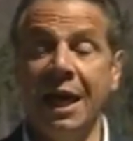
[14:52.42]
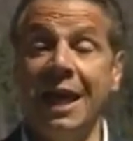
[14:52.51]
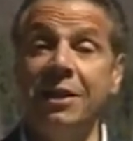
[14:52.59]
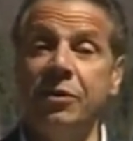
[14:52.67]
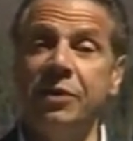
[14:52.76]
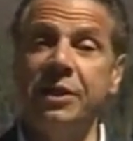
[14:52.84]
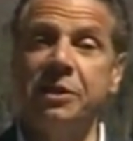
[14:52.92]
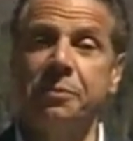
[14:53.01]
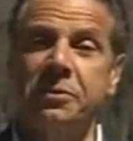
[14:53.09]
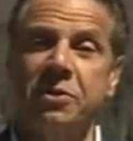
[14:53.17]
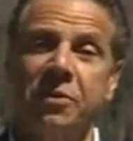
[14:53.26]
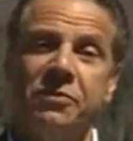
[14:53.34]
And you need to
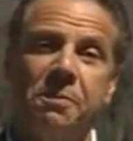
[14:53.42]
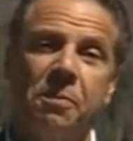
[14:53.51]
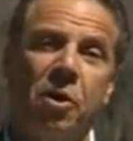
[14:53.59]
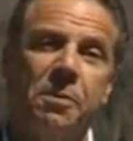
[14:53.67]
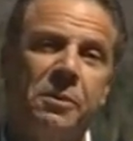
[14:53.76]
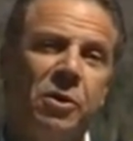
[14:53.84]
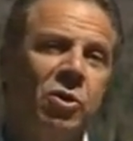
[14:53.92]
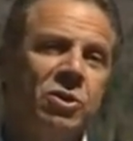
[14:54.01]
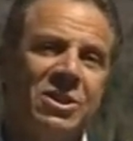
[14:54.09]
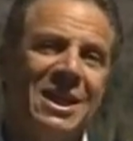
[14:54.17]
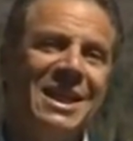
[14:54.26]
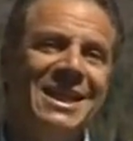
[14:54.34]
preserve the park
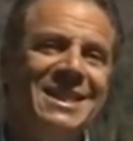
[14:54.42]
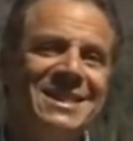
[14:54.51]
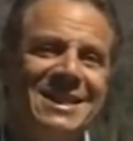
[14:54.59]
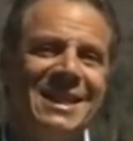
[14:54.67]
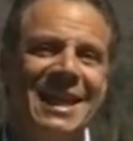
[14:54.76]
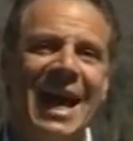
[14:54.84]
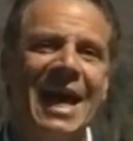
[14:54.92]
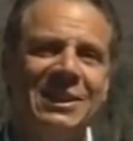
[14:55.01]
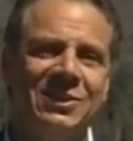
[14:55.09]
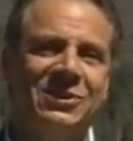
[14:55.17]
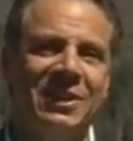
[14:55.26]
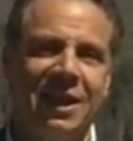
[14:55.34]
because it is the
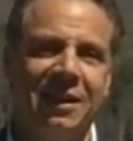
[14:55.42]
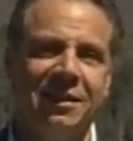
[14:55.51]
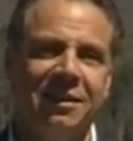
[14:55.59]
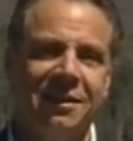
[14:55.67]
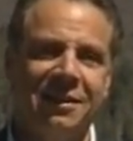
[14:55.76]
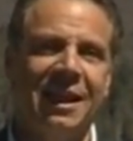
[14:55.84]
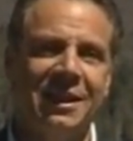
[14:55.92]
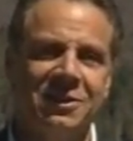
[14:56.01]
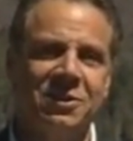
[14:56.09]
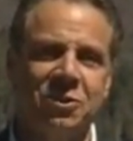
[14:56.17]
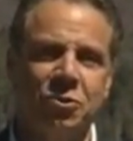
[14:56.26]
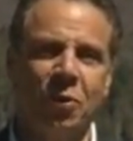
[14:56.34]
asset that
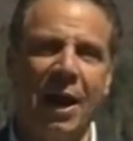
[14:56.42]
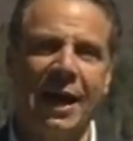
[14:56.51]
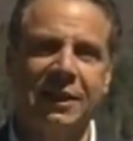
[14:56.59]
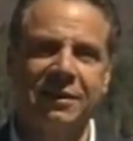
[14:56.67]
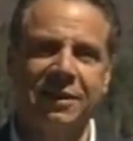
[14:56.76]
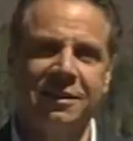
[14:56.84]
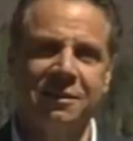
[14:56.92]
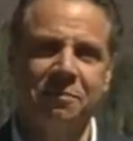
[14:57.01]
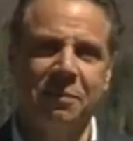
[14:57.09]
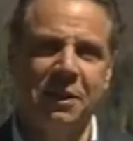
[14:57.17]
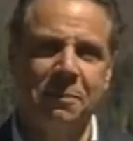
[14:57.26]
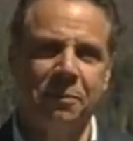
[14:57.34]
is attracting
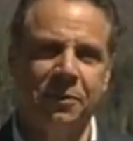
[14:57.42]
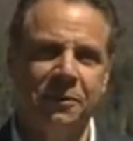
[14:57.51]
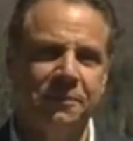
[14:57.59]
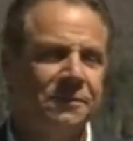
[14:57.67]
people.